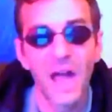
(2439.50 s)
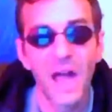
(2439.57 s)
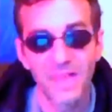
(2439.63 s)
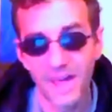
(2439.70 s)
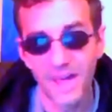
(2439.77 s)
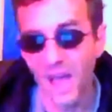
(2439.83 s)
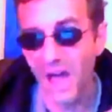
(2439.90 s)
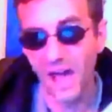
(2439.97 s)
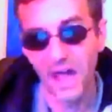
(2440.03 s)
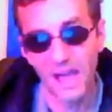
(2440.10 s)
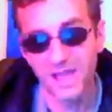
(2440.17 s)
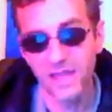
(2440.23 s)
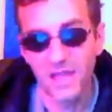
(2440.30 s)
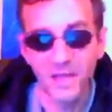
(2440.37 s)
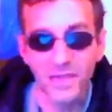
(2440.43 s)
I think,
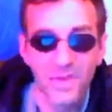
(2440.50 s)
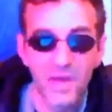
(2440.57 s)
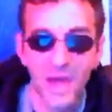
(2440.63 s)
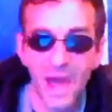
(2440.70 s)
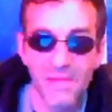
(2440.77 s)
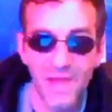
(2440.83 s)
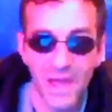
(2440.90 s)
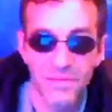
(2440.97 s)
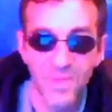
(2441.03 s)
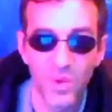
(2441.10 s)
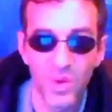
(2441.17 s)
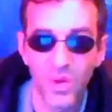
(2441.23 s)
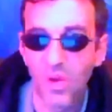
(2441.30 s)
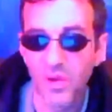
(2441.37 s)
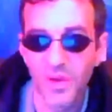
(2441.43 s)
you know, I've had
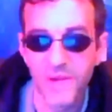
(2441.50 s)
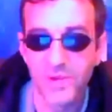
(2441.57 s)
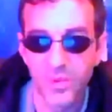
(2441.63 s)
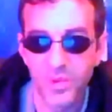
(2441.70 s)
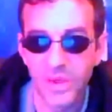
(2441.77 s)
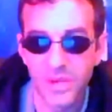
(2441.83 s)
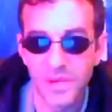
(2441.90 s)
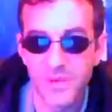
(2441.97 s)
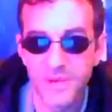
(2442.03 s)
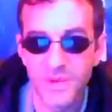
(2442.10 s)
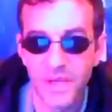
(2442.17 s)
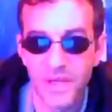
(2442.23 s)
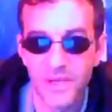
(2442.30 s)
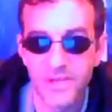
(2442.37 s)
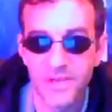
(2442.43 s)
more auditory
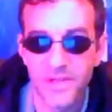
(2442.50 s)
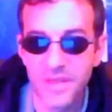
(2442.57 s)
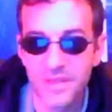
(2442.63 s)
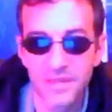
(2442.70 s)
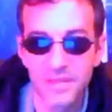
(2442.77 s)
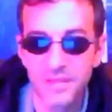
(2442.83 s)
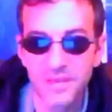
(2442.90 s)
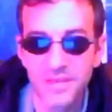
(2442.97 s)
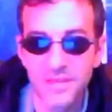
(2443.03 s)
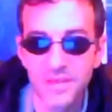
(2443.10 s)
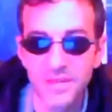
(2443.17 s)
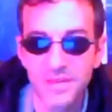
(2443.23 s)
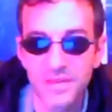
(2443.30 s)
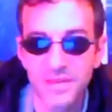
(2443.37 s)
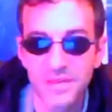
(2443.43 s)
hallucinations, than,
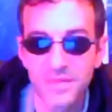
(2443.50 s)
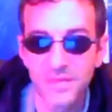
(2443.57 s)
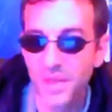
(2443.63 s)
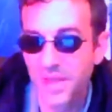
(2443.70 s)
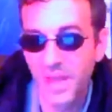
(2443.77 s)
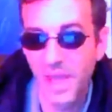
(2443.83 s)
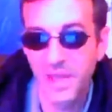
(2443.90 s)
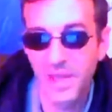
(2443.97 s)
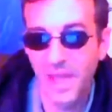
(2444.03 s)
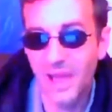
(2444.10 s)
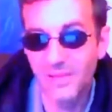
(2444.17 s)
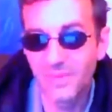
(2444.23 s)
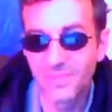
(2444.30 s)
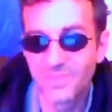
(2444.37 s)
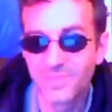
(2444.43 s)
but I,
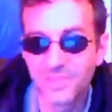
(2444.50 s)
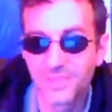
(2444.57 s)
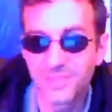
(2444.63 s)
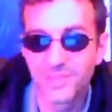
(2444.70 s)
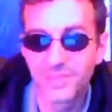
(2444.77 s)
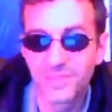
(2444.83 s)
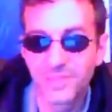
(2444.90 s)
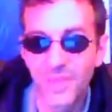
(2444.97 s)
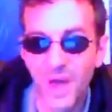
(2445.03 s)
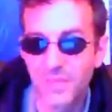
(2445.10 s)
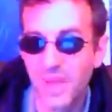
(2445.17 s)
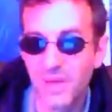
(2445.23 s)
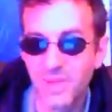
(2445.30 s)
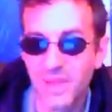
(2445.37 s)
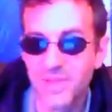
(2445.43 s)
I'm, I'm
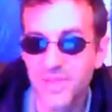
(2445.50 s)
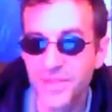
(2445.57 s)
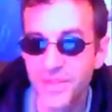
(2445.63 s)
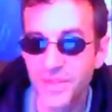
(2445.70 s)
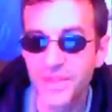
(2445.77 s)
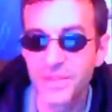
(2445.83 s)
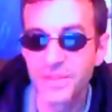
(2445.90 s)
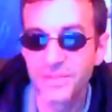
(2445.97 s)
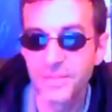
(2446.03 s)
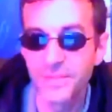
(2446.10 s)
not really certain